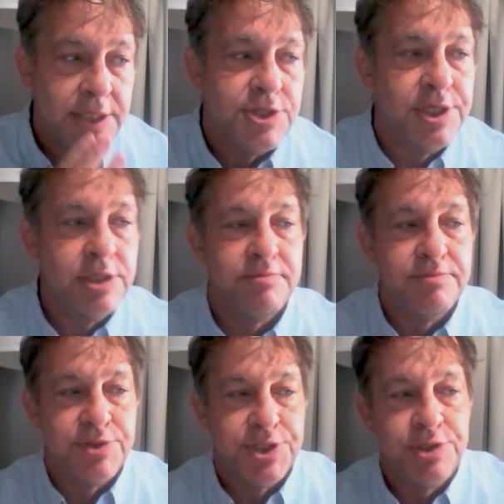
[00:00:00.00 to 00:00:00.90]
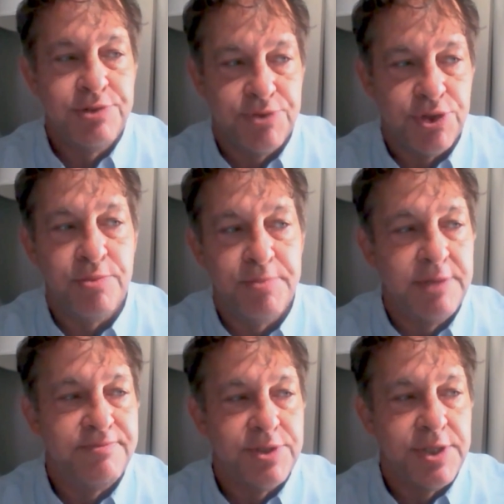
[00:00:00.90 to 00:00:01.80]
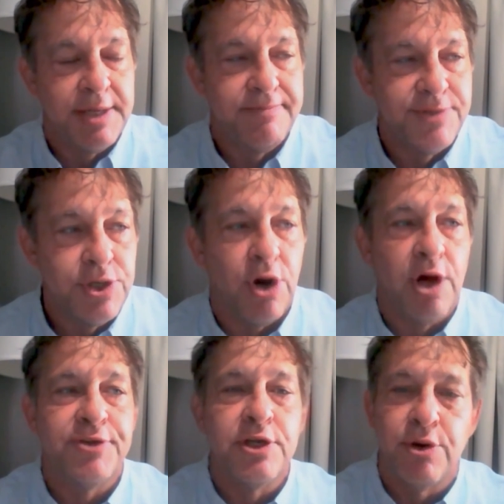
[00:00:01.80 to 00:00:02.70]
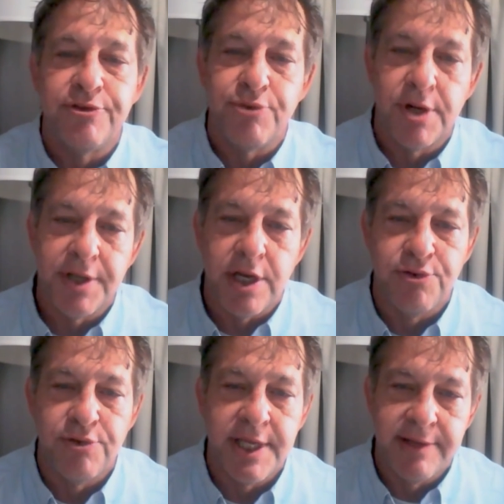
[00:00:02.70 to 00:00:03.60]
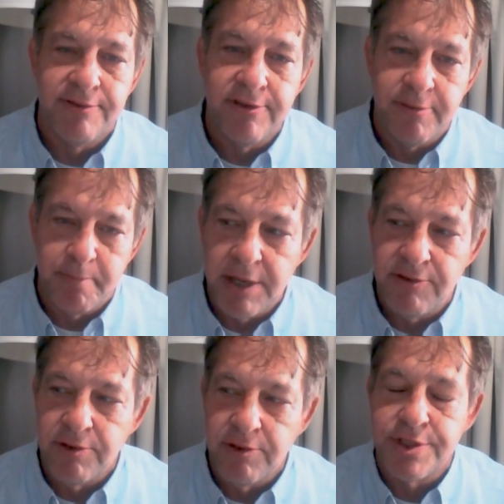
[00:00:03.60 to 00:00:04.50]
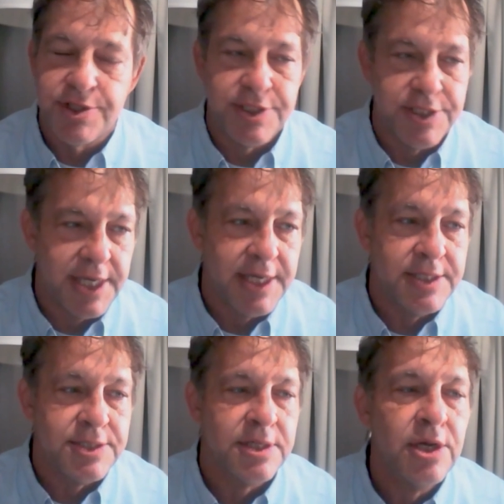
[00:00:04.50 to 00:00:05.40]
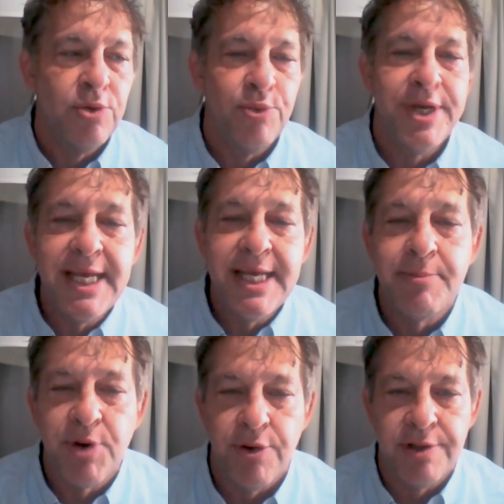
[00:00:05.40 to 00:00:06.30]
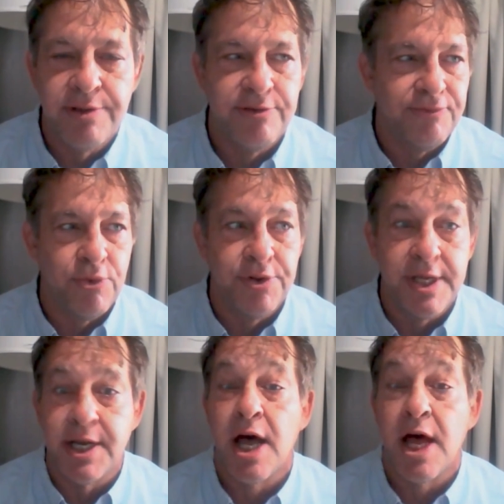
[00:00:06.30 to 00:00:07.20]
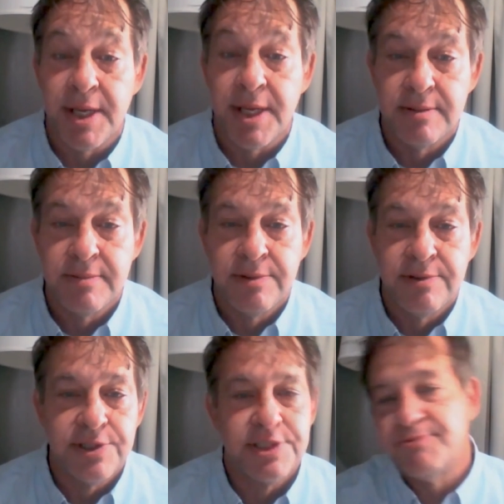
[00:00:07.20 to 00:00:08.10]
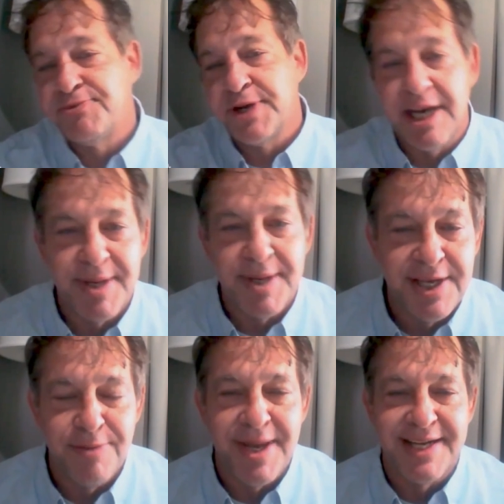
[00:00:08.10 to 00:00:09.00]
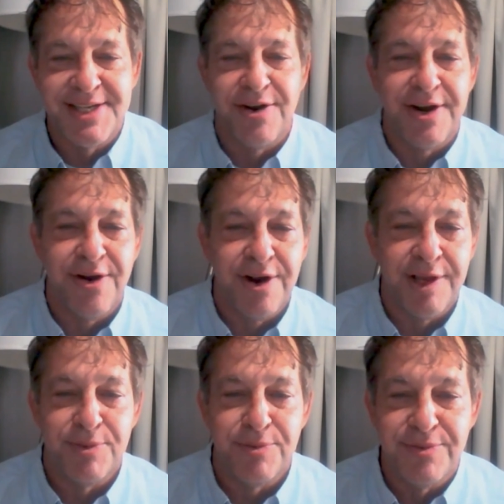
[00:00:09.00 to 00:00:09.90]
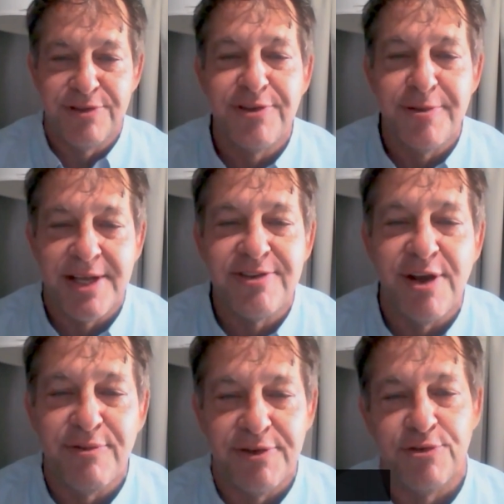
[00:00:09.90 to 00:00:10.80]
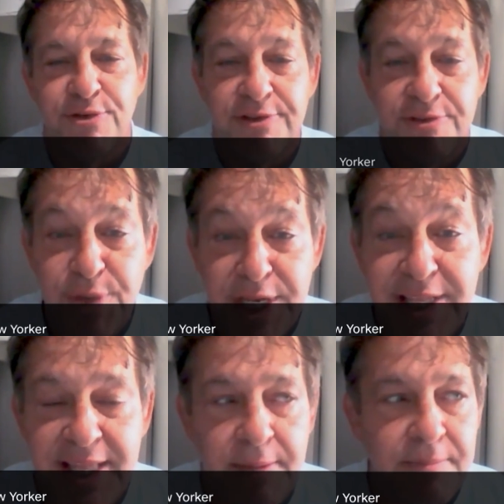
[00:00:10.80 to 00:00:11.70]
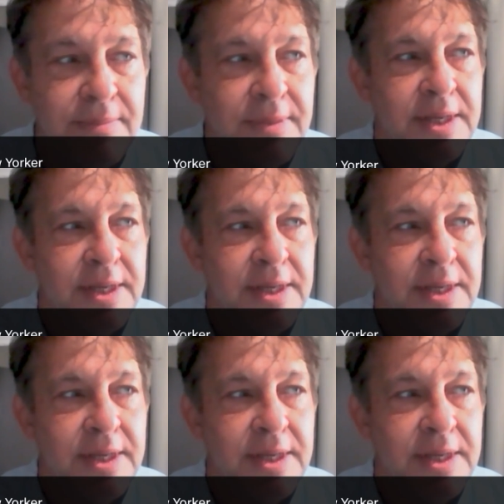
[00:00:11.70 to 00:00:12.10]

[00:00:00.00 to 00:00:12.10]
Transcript: And she she told me that she often goes around the country and gives a speech in which she says, "We need immigrants for the economy." She said, "Forget about the humanitarian argument. This is about self-interest. We need them."